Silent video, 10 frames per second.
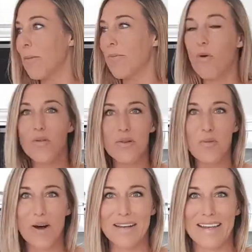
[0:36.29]
more than
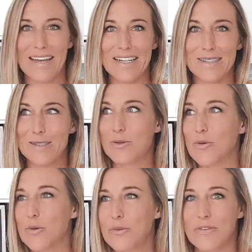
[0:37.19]
one kid at
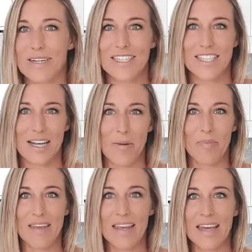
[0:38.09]
school finishing up
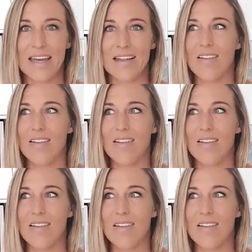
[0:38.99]
the year,